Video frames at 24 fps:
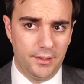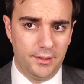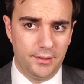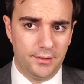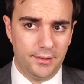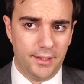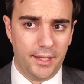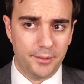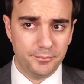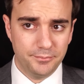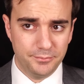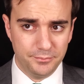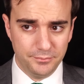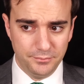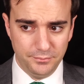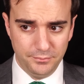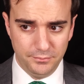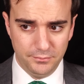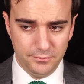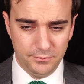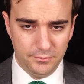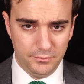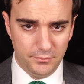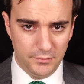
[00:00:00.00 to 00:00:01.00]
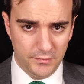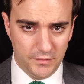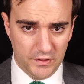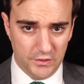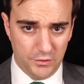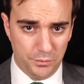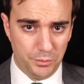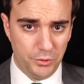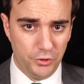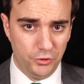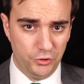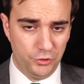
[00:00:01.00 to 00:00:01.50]
that
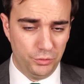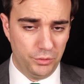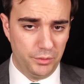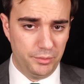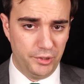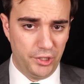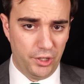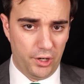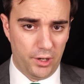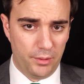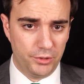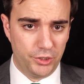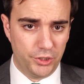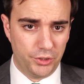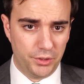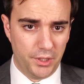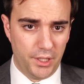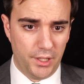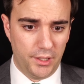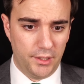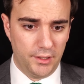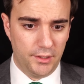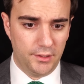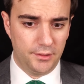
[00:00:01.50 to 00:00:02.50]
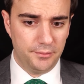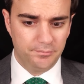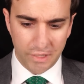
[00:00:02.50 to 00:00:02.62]
disputes would be arbitrated